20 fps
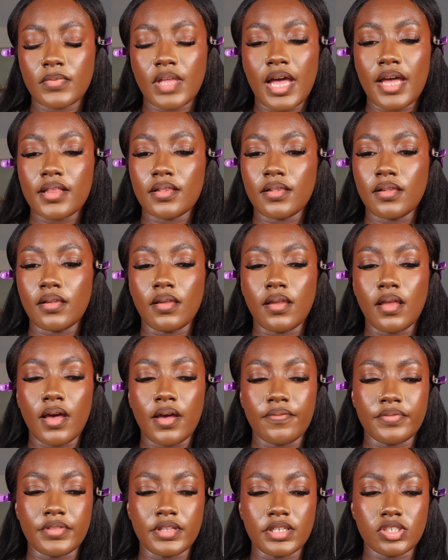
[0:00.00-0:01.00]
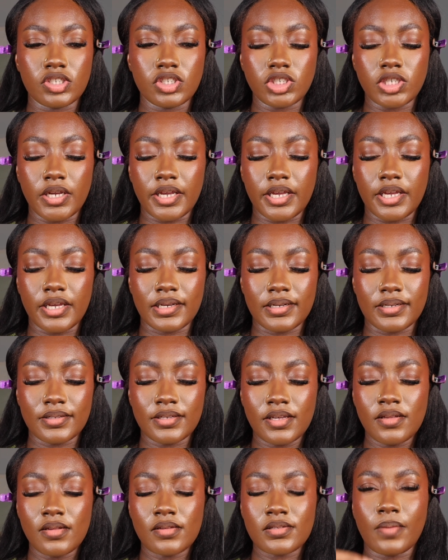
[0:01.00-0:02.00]
I love this shade,
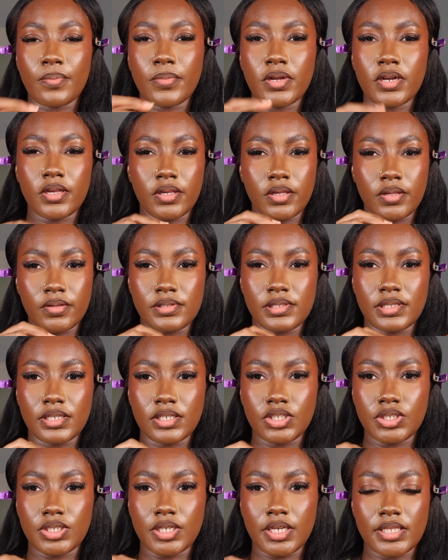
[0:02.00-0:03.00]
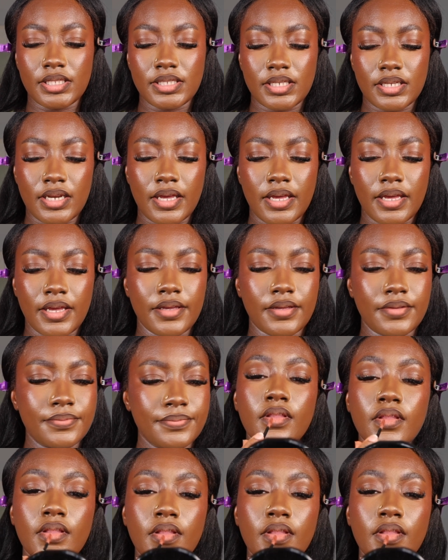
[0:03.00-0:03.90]
so I'm gonna use this shade today.